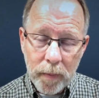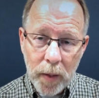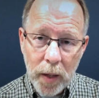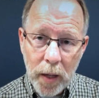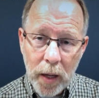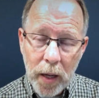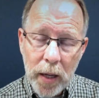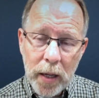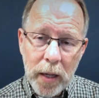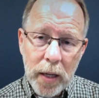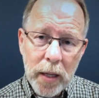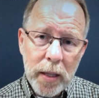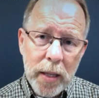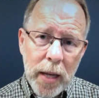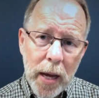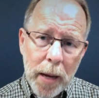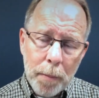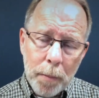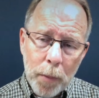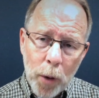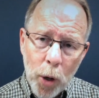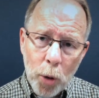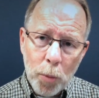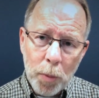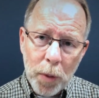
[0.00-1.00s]
And in that
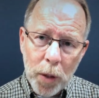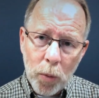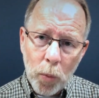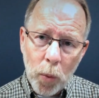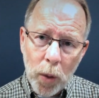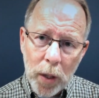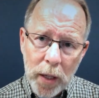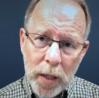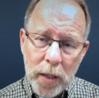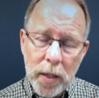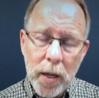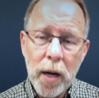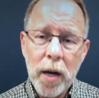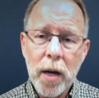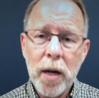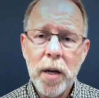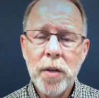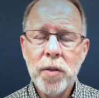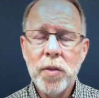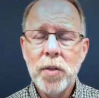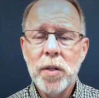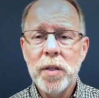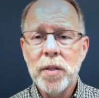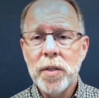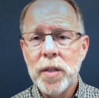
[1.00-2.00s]
moment, what he
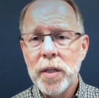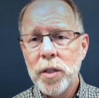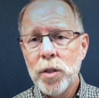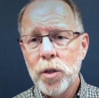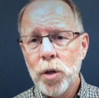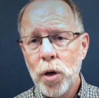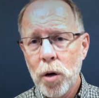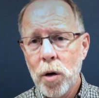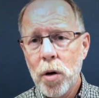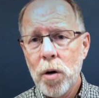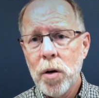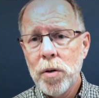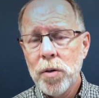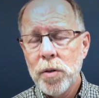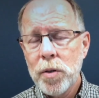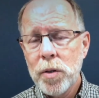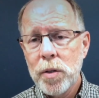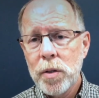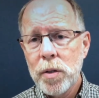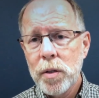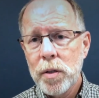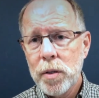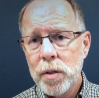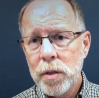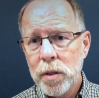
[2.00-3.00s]
does is he
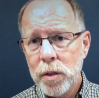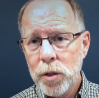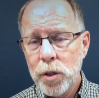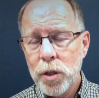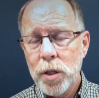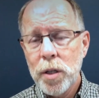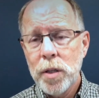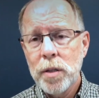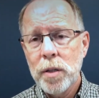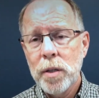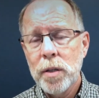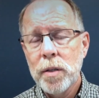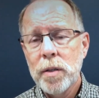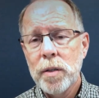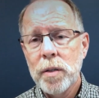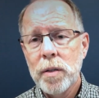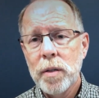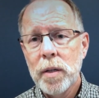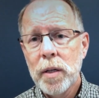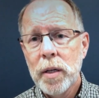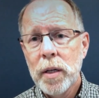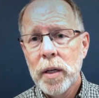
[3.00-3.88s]
turns to Jesus.